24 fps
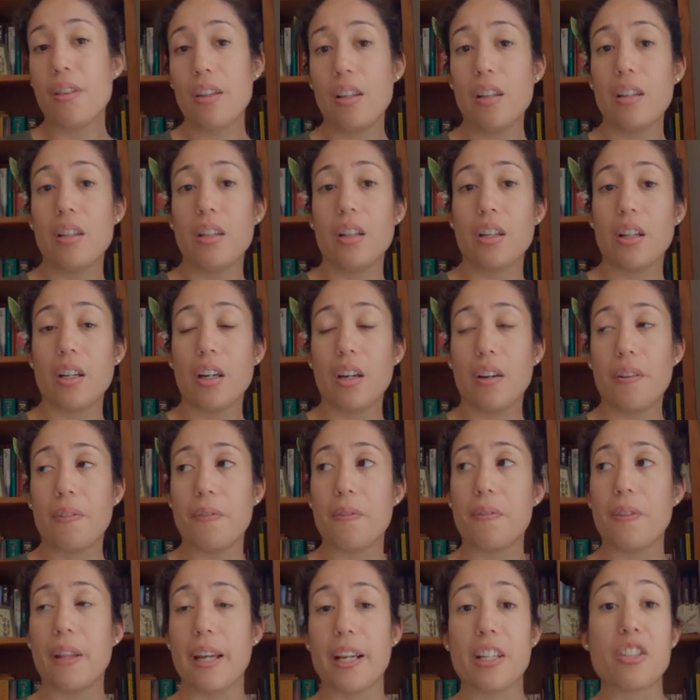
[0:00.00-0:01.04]
the look
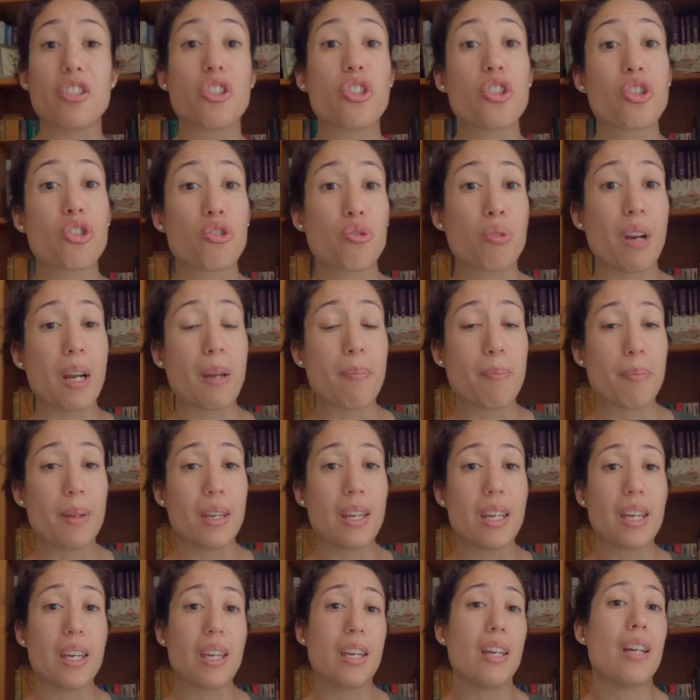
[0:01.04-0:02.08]
of like
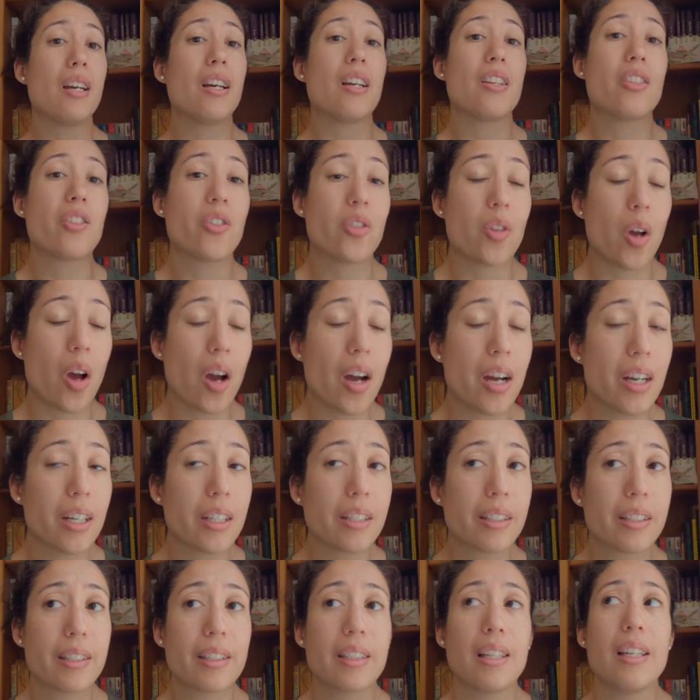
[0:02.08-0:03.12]
stripy
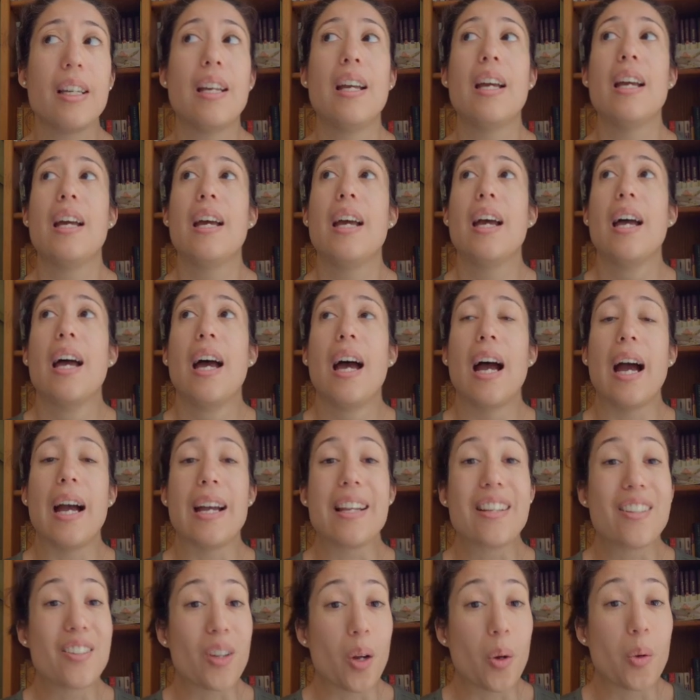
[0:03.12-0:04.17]
socks. I
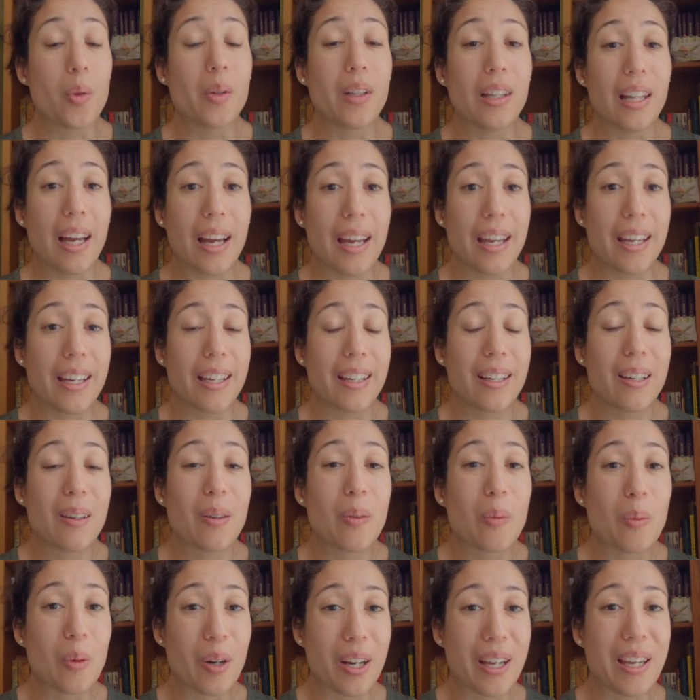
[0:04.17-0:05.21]
don't like
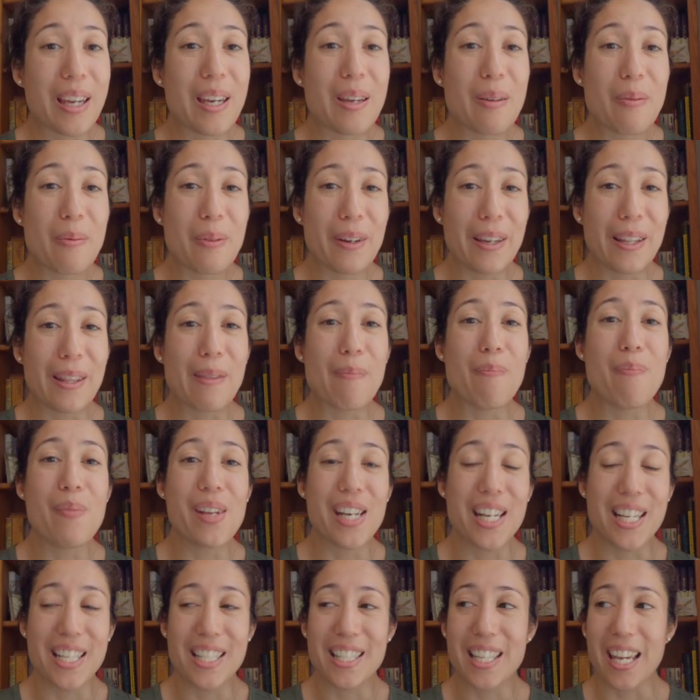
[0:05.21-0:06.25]
working with
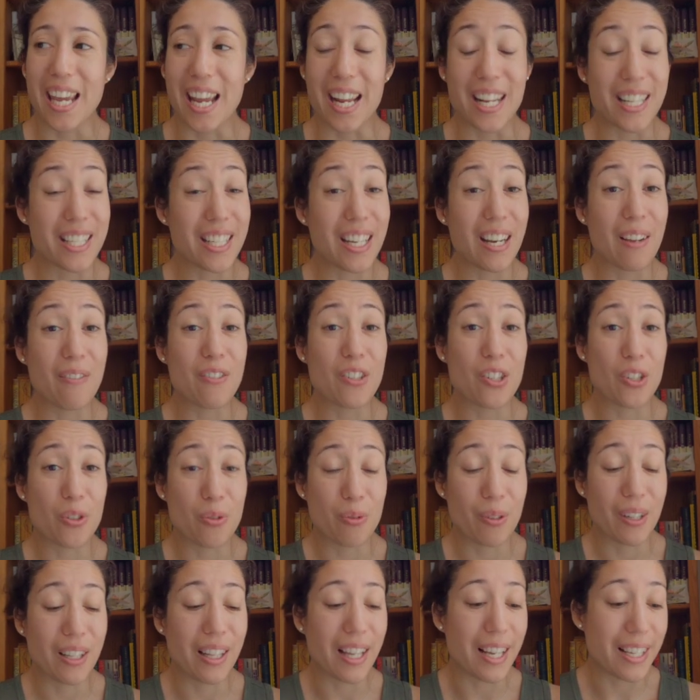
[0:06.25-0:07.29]
mini skeins, and I've just
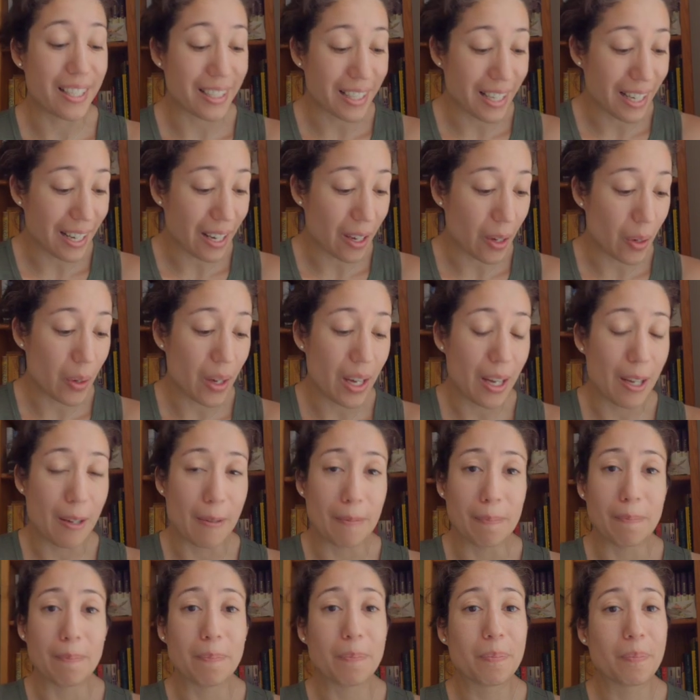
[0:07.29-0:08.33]
realized that
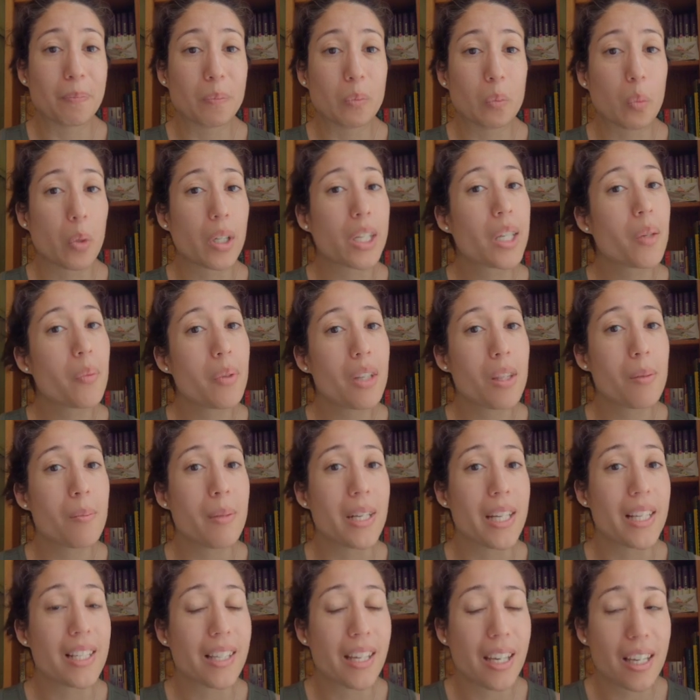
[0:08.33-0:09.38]
now. Working with
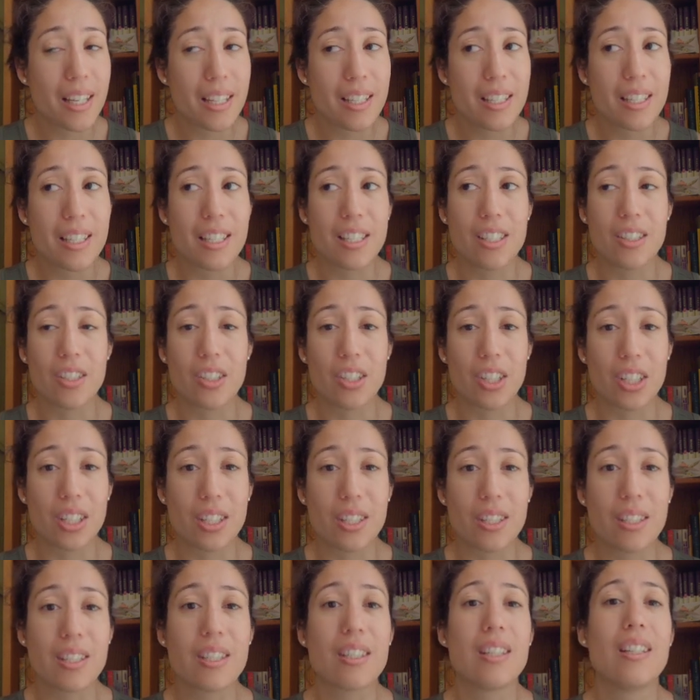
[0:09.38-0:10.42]
mini skeins is
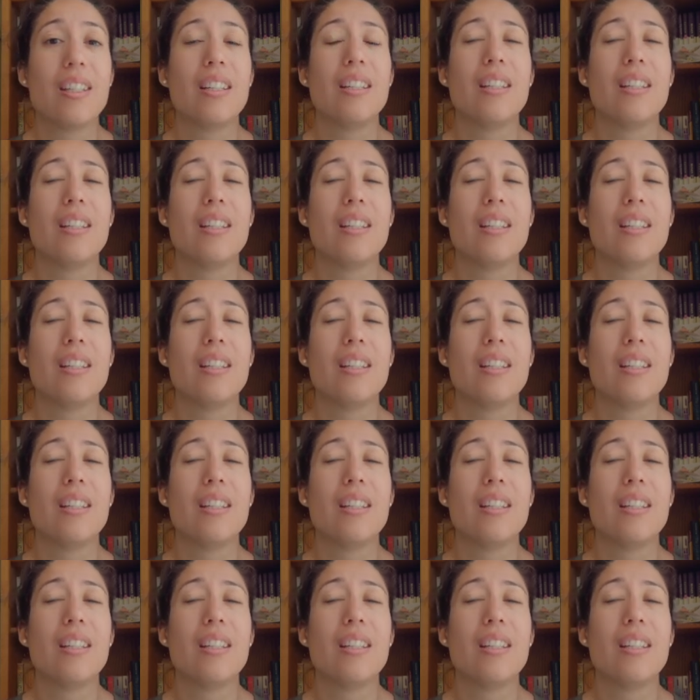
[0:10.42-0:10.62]
just